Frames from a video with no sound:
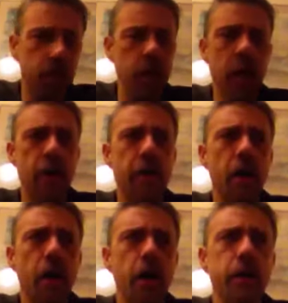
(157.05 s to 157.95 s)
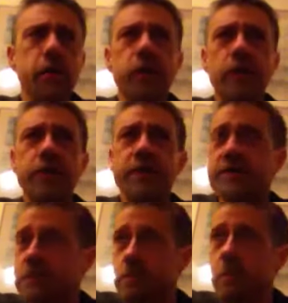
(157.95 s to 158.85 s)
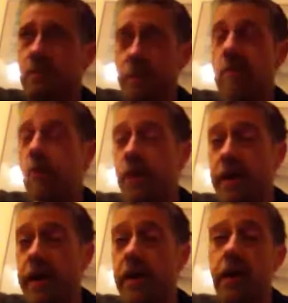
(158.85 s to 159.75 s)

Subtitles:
you notice very quickly